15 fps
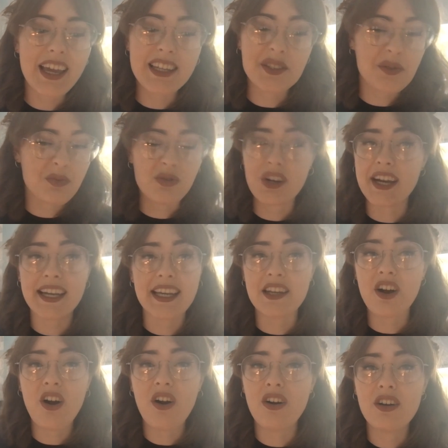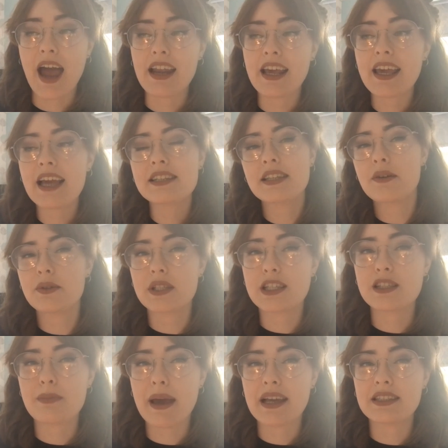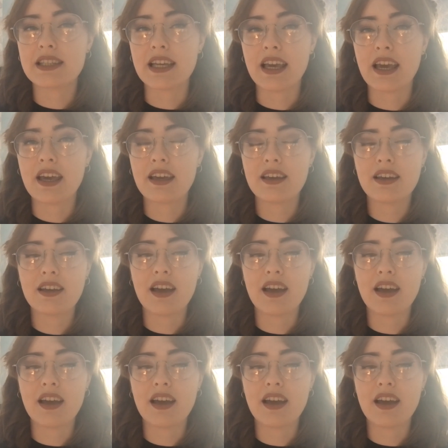It's really not. And I guess I was expecting it